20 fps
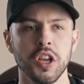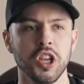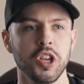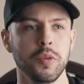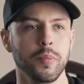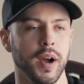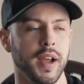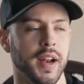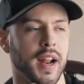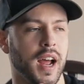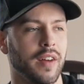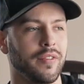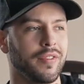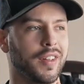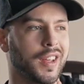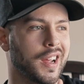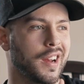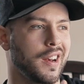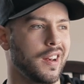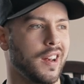You might have
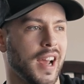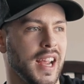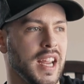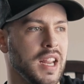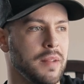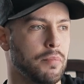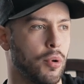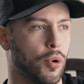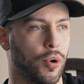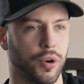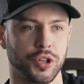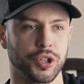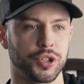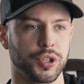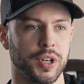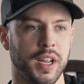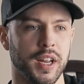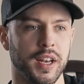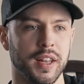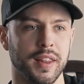like a night
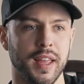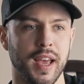portrait